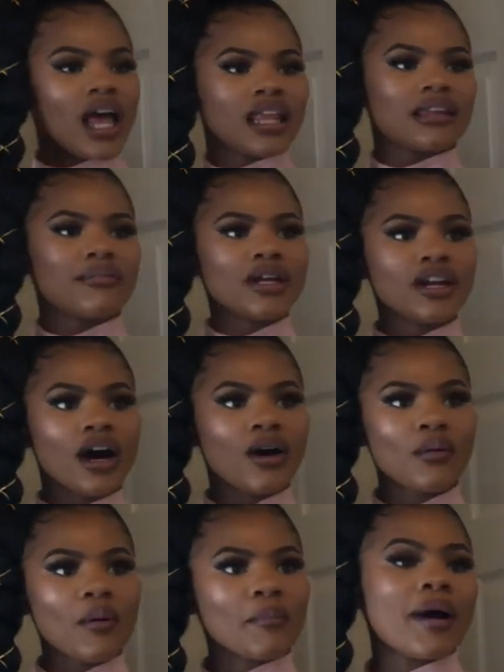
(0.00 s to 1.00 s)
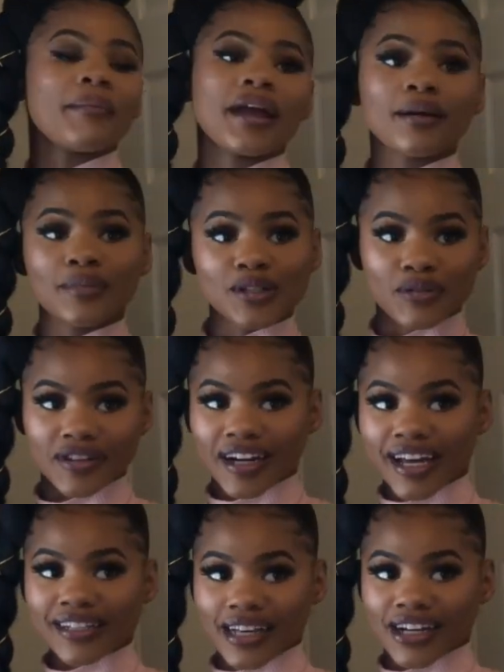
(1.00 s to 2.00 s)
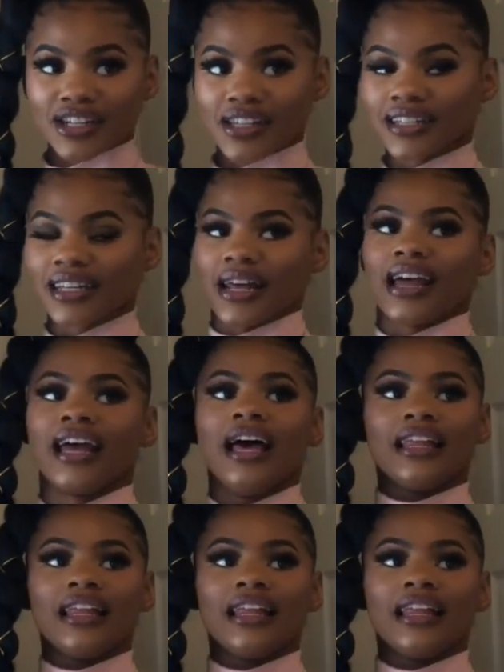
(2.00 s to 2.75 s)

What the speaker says: Let me know. My makeup looks really nice actually today.